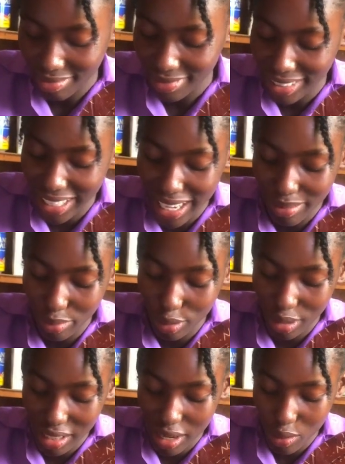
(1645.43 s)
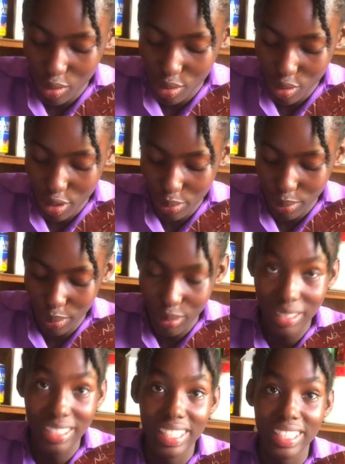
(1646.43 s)
9, because I was not able
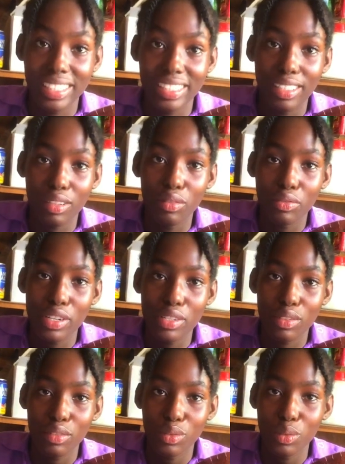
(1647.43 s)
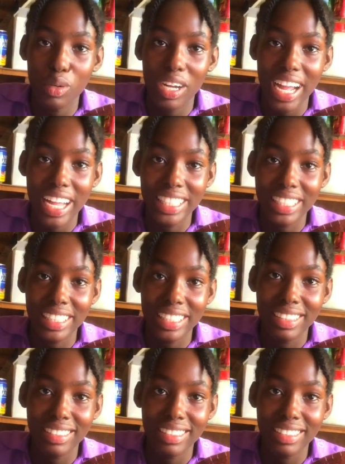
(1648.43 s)
to say the circumference of the work I did.